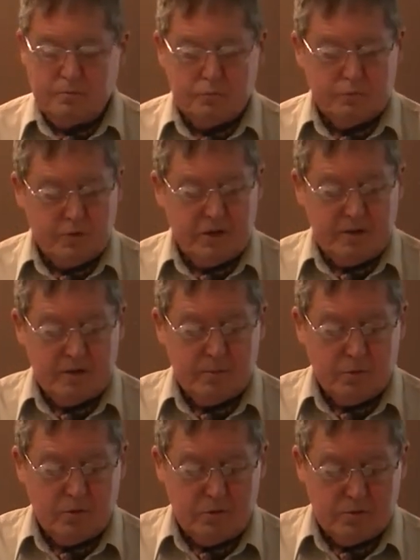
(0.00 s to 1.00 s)
a pretty
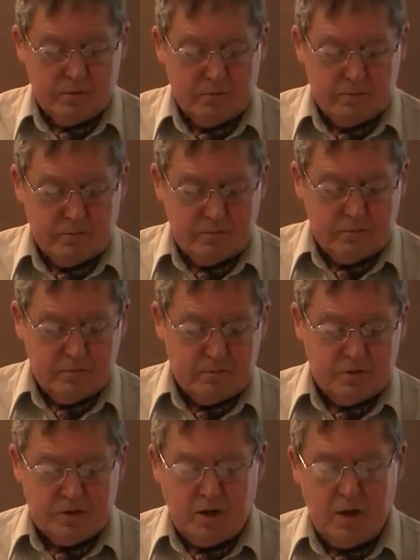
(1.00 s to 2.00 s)
liberal
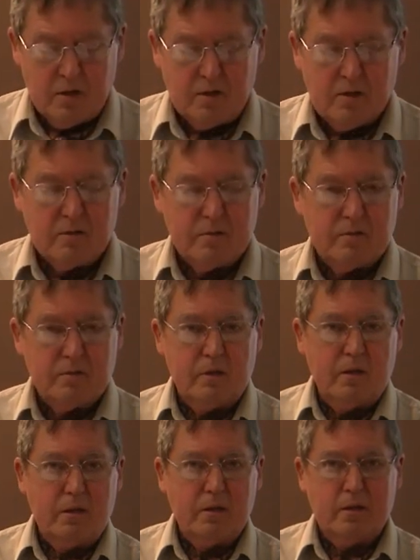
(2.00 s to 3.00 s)
scholar
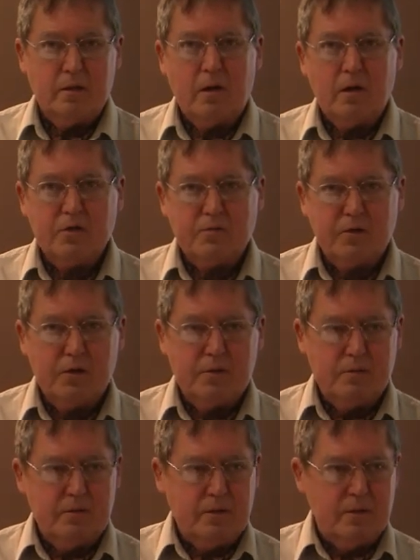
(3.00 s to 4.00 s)
uh, in
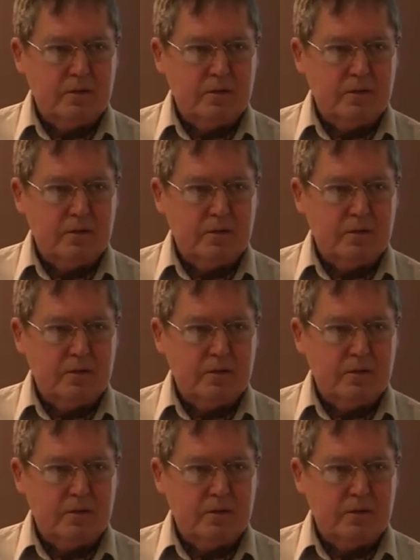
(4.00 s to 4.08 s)
Oxford uh,